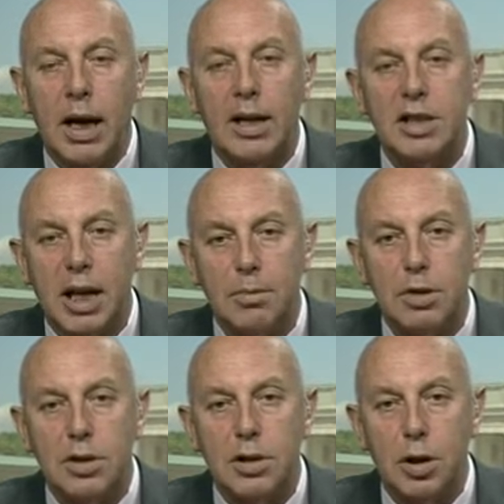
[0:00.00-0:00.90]

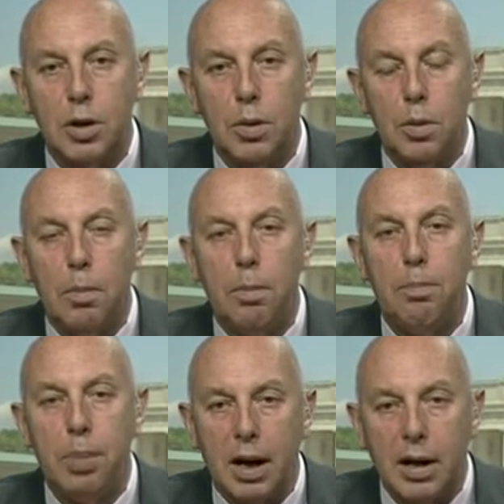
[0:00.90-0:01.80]
attempts to
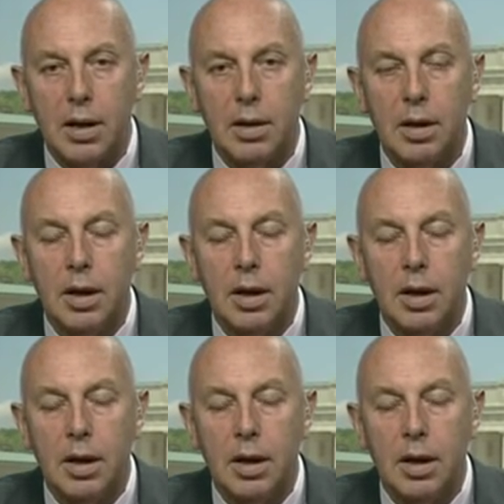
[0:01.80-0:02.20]
bug